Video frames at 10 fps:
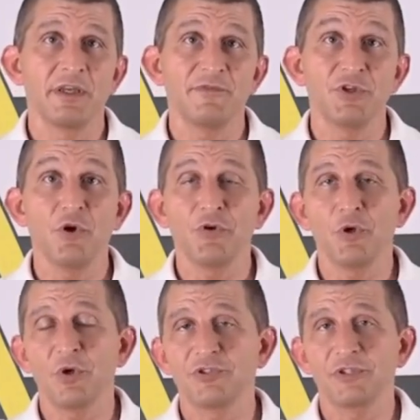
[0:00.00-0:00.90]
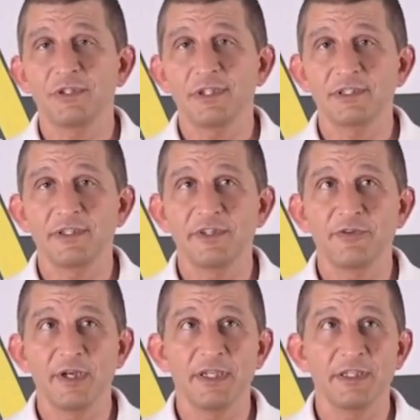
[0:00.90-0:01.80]
If you don't know what your conductivity
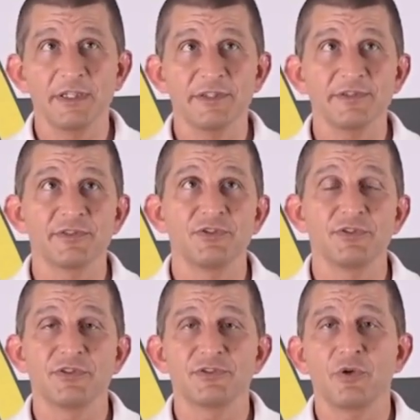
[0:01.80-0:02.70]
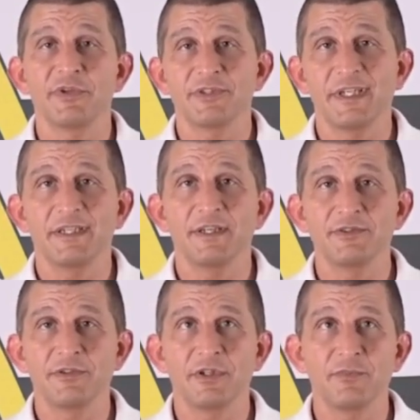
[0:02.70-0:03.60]
rating is, there's always an
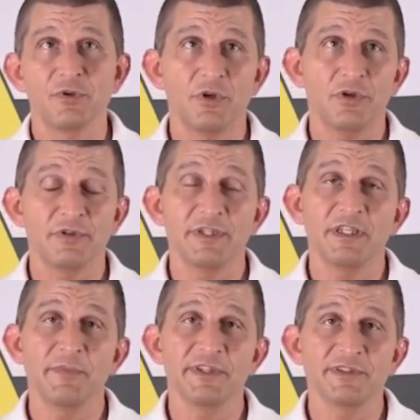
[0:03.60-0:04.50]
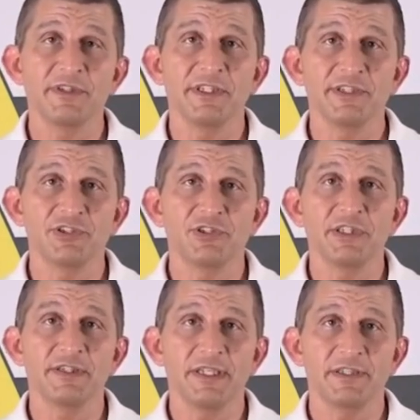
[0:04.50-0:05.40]
800 number on the MSDS
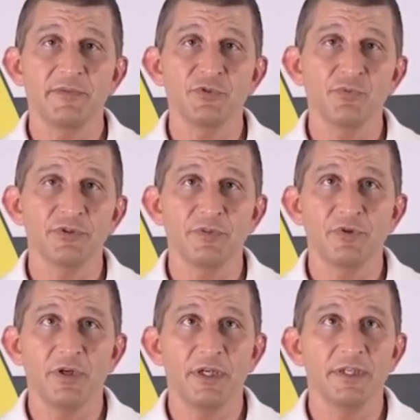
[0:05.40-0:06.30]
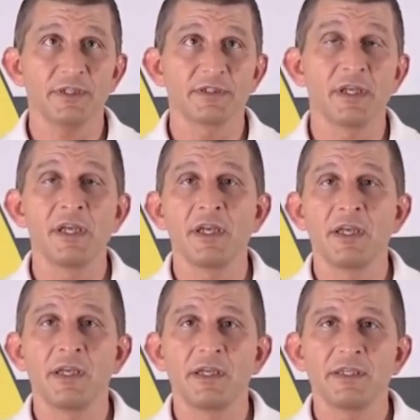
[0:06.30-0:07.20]
sheet that comes with the product.
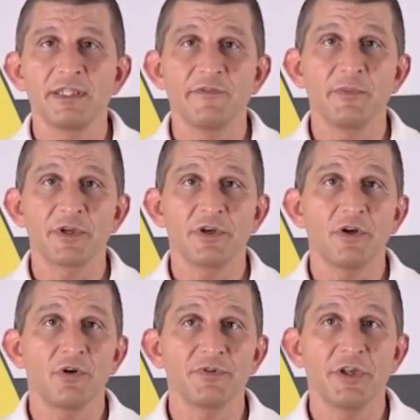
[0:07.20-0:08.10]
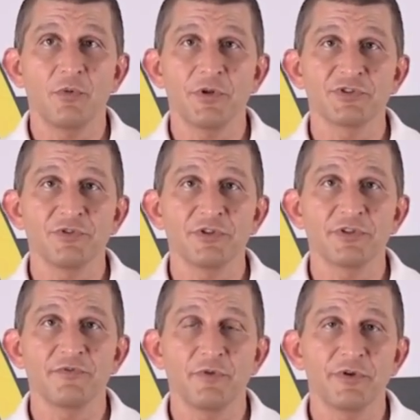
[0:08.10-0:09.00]
Give them a call, tell them what you're
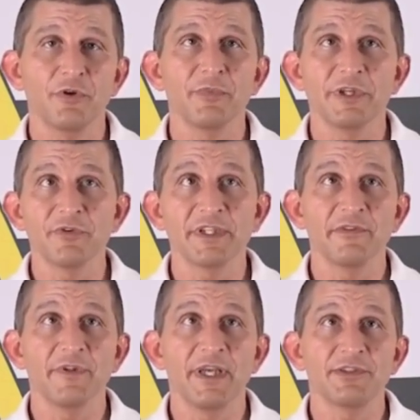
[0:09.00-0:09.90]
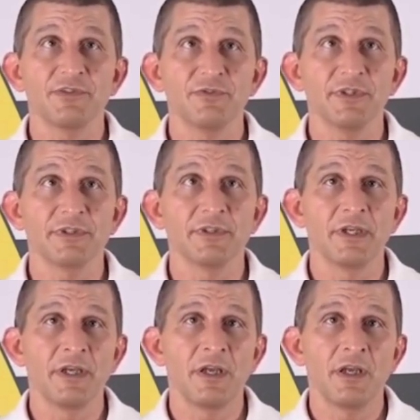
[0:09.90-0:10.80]
looking for, and they'll be able to give that to you.
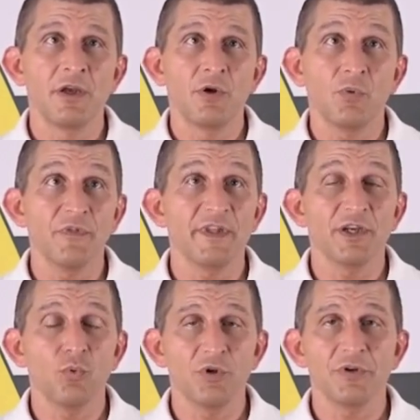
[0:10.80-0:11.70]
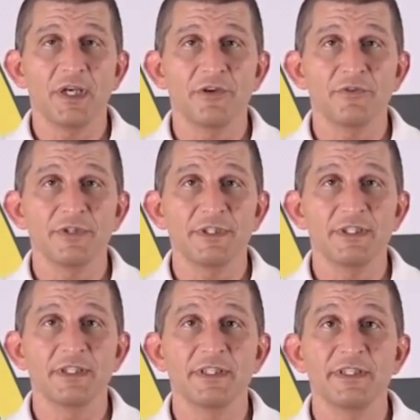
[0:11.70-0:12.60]
One thing it will not
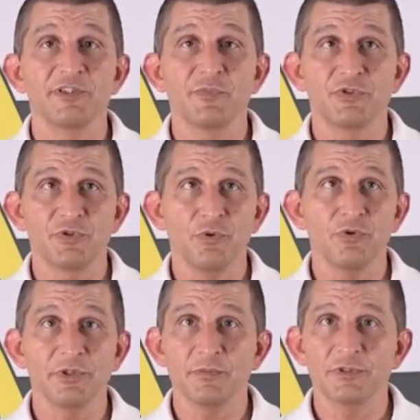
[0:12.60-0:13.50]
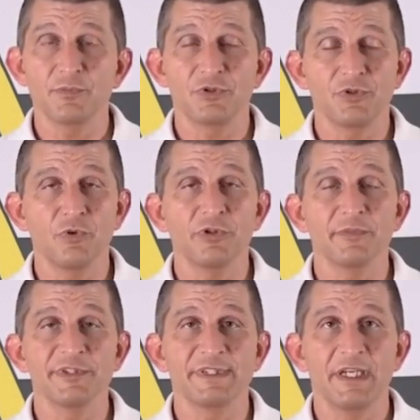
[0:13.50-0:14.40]
read is petroleum, because petroleum
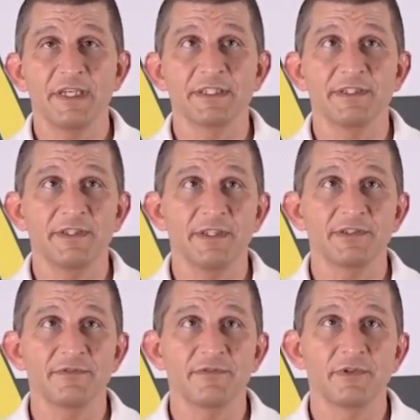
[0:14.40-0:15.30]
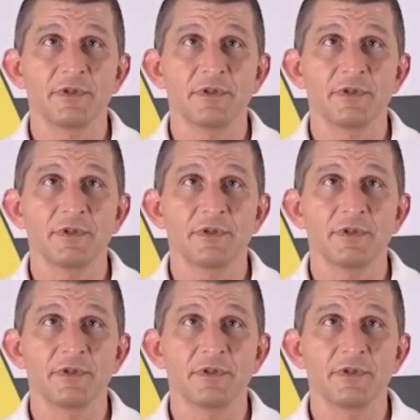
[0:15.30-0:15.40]
is not conductive.